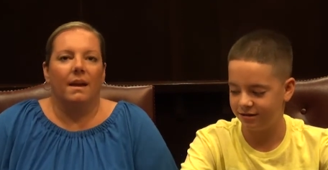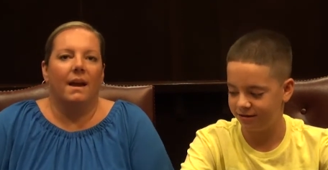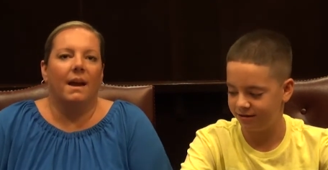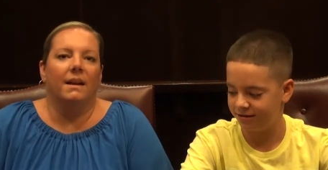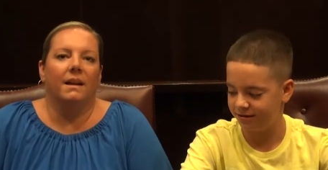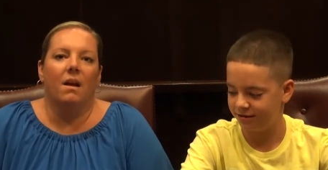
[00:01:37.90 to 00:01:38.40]

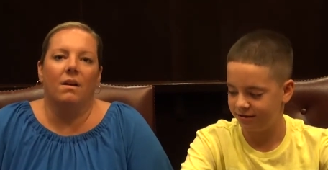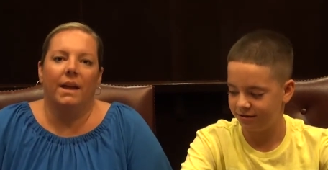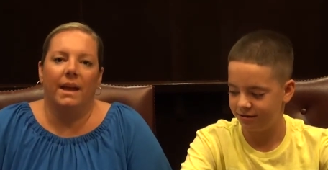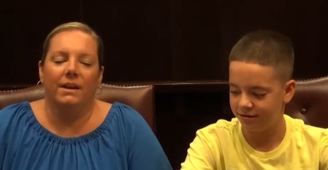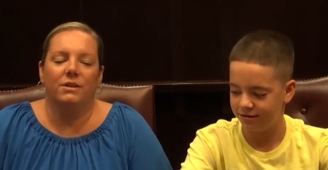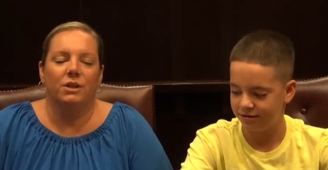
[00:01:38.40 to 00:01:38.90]
Speaker 1: At a young
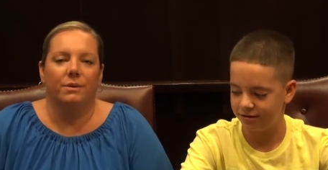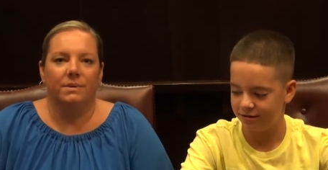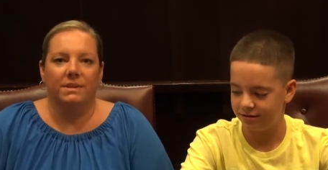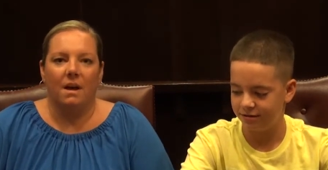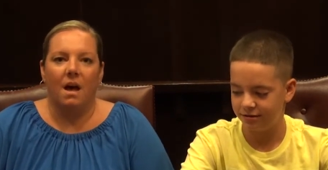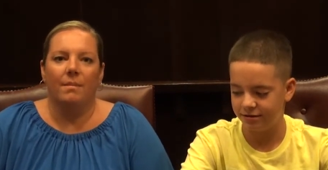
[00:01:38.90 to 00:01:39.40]
age, it
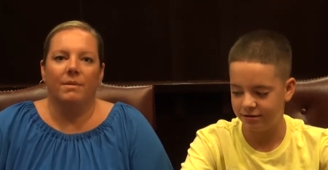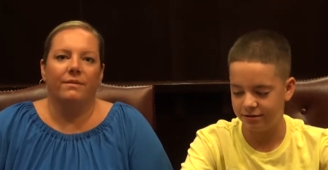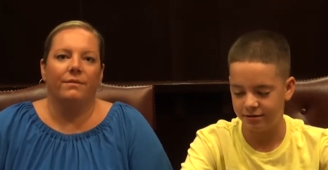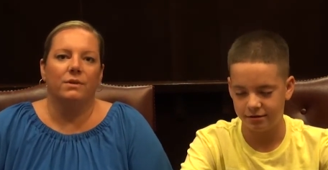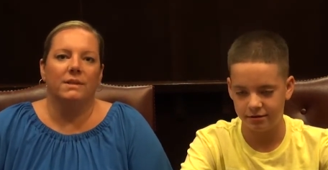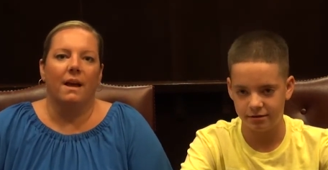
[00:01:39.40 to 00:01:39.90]
was common
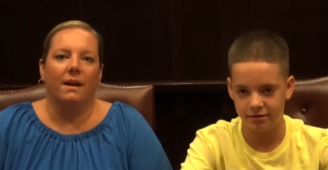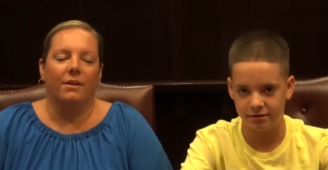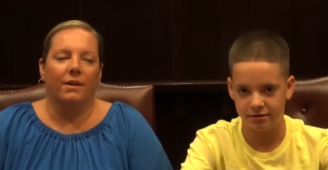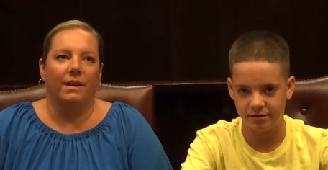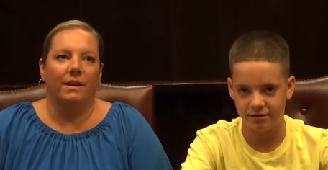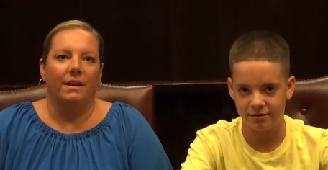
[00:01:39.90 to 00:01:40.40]
for
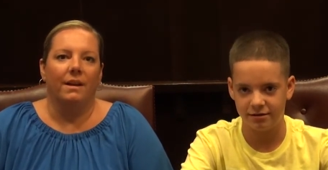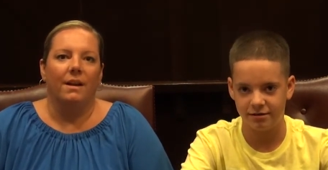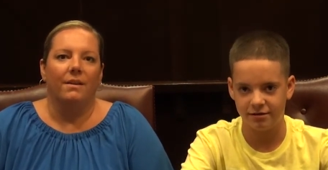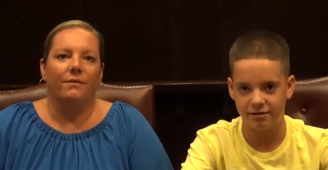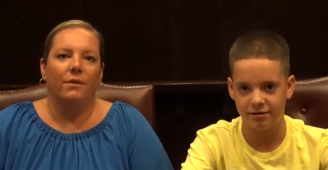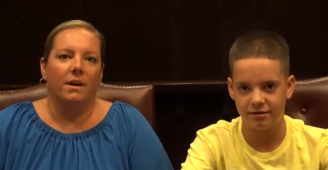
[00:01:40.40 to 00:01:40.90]
Zachary
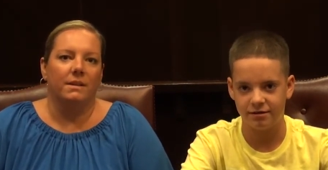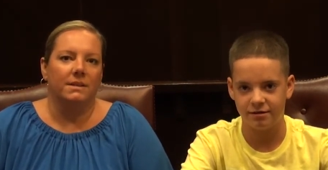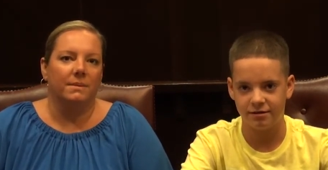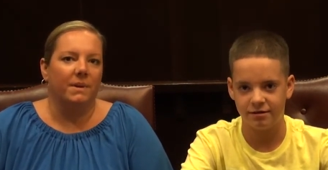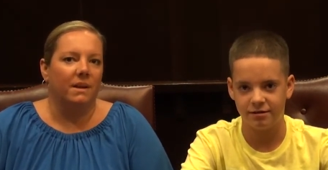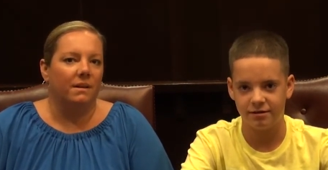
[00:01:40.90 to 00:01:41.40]
for us
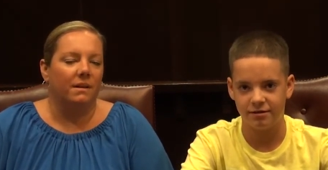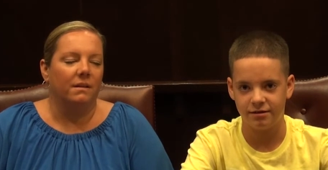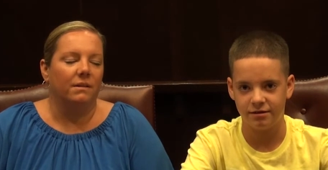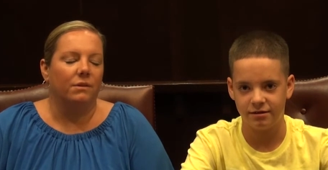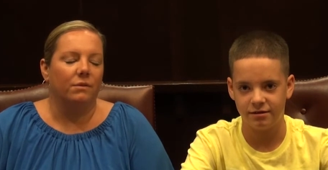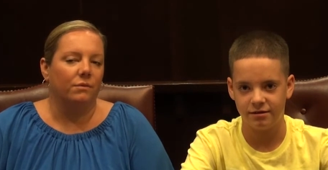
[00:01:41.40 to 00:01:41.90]
to be in
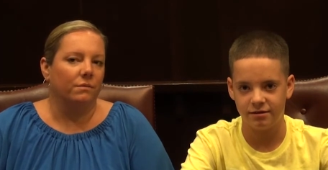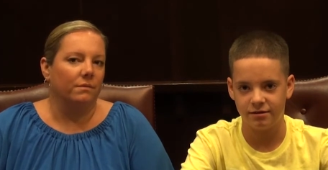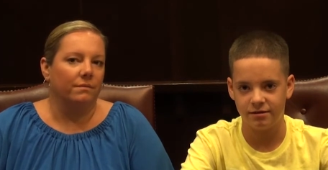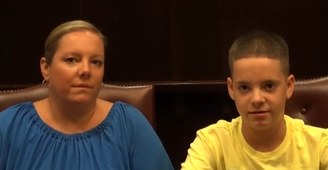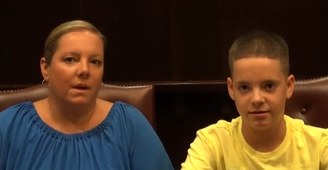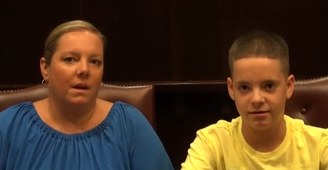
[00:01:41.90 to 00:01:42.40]
a,
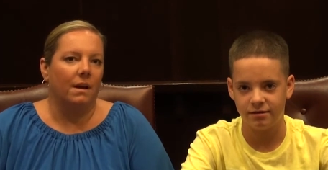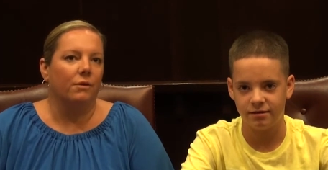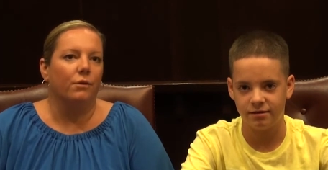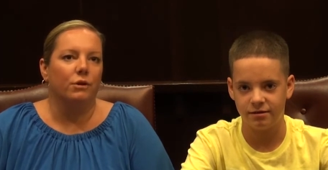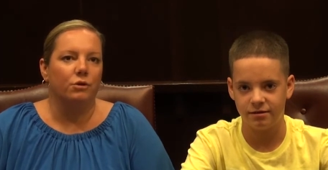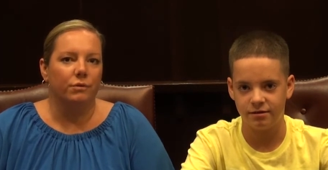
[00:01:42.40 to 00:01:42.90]
a
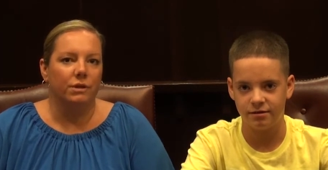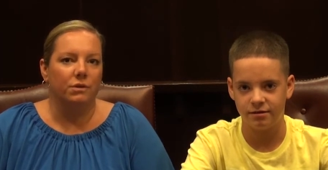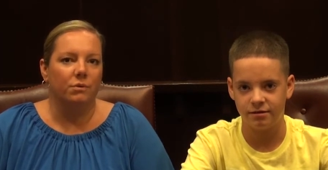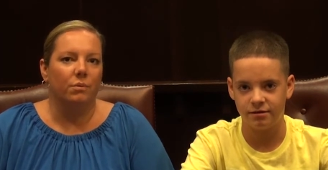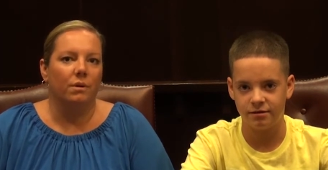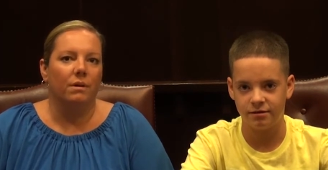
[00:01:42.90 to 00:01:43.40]
grocery
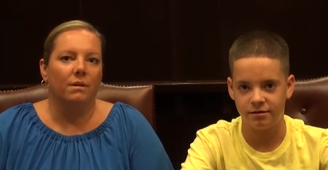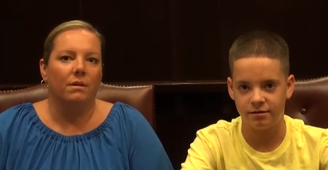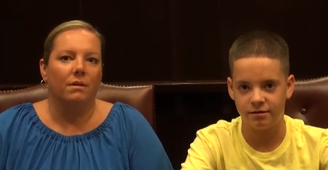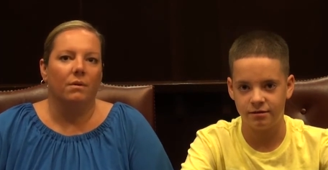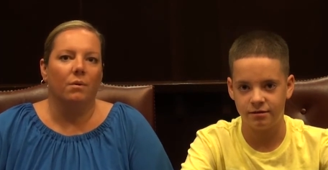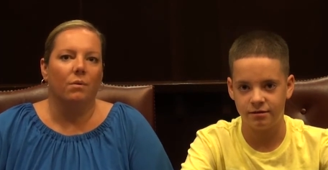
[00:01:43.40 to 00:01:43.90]
store
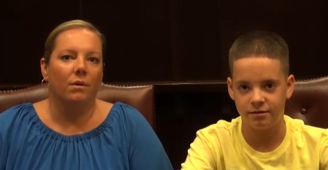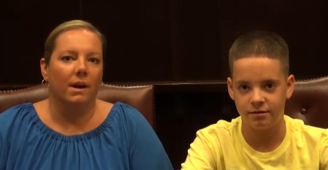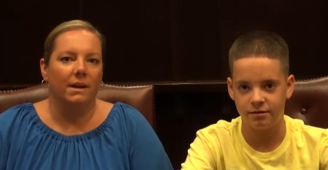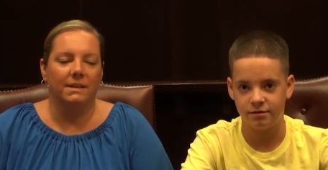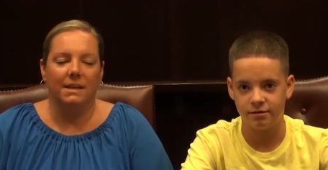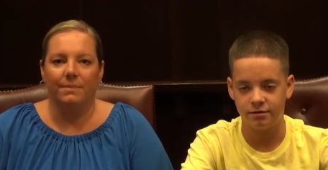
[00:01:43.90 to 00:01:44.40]
or
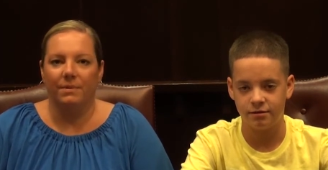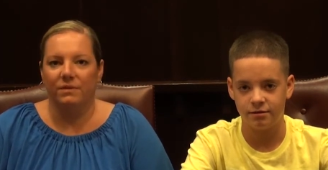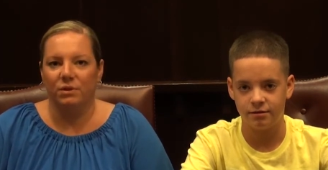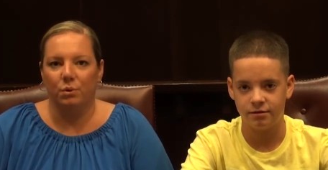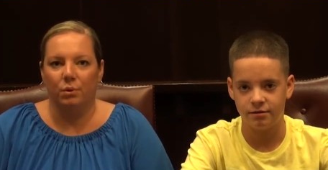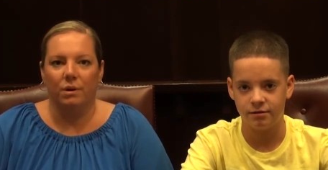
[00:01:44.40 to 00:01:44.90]
any type of
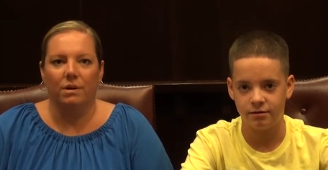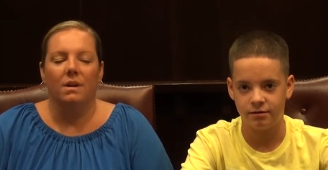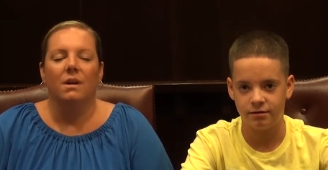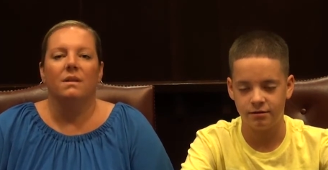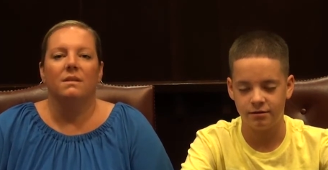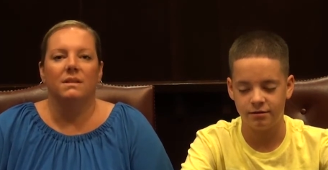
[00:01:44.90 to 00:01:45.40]
store.
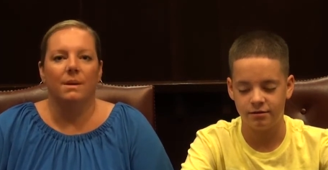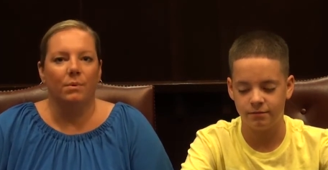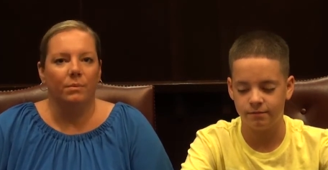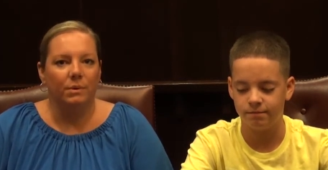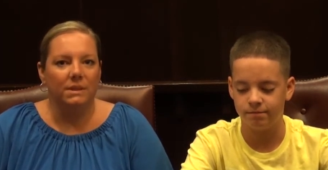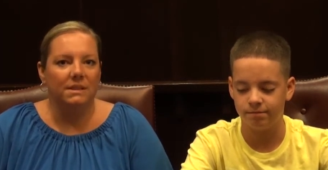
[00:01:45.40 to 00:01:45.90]

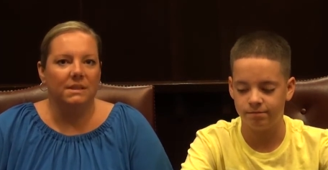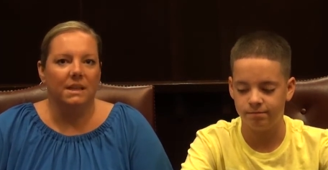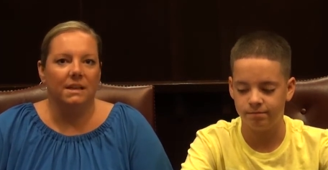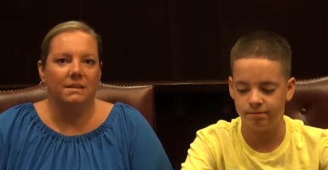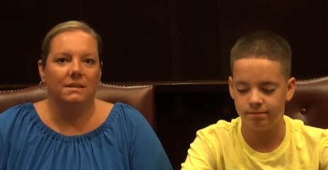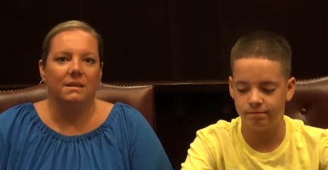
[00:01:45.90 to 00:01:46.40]
Someone would
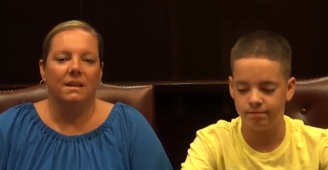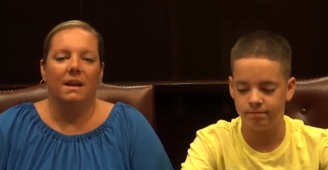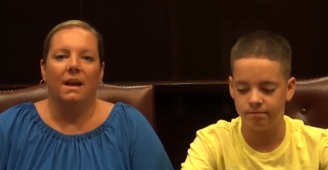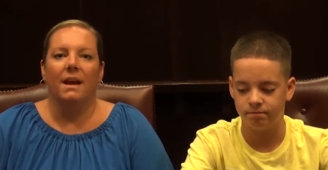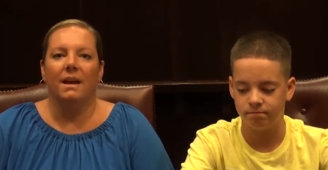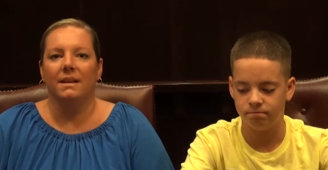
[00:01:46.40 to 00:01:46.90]
sneeze,
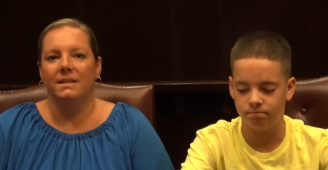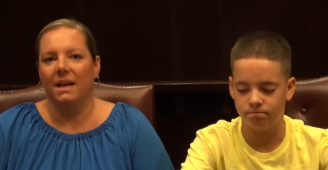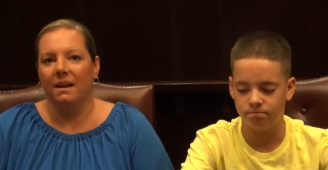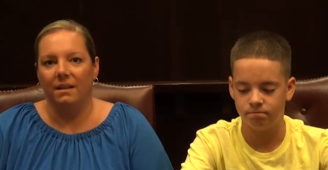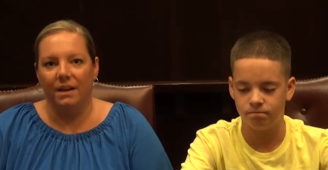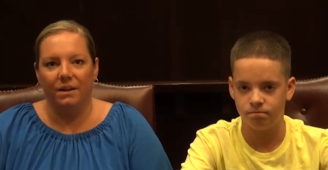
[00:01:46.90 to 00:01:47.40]
and a
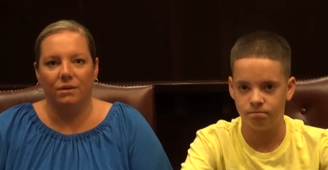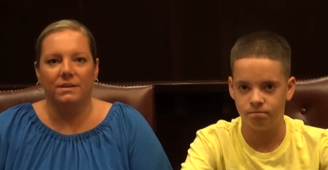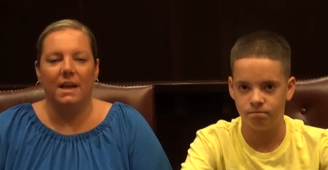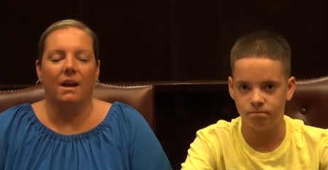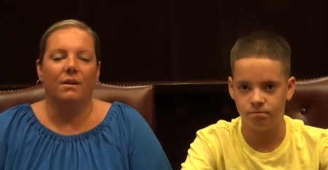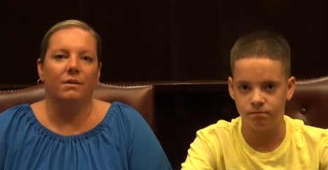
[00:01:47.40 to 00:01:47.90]
day later,
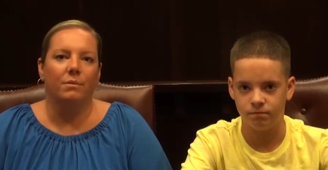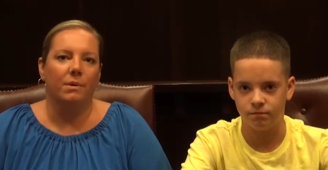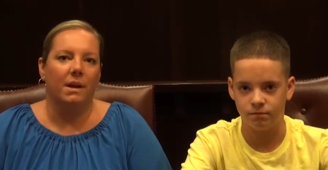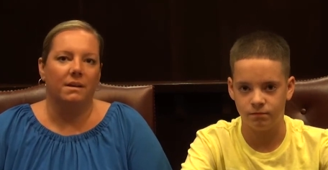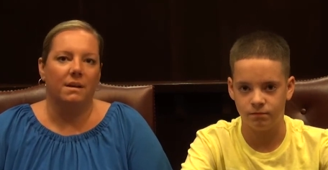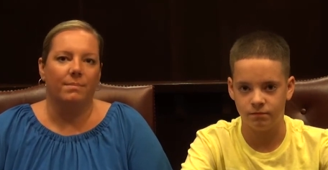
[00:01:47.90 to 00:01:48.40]
Zachary would
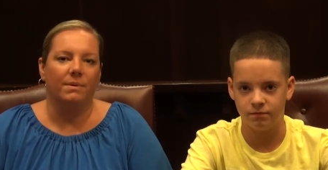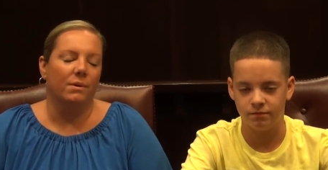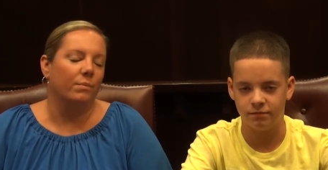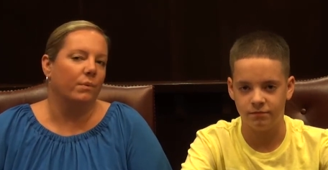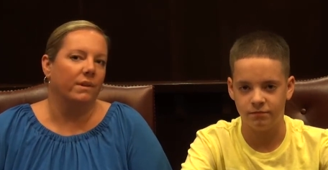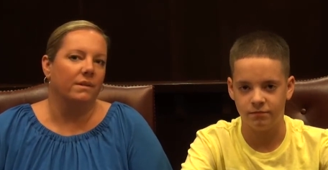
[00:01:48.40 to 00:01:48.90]
end up
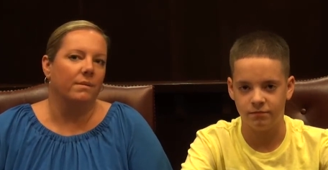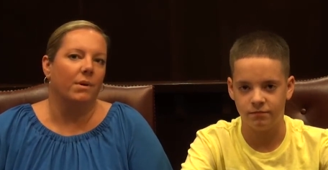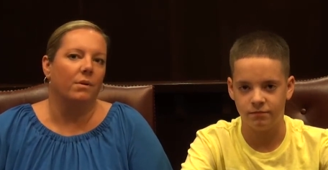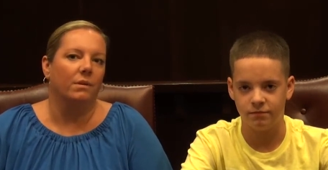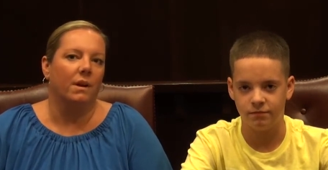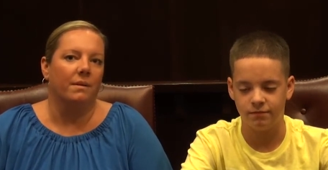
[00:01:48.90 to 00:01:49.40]
with
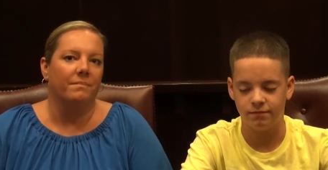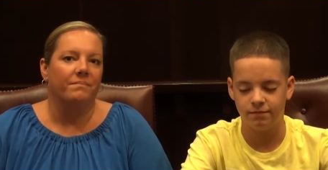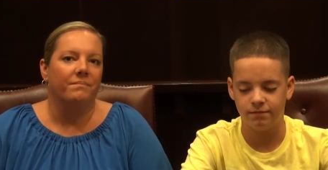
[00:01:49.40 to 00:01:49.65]
pneumonia.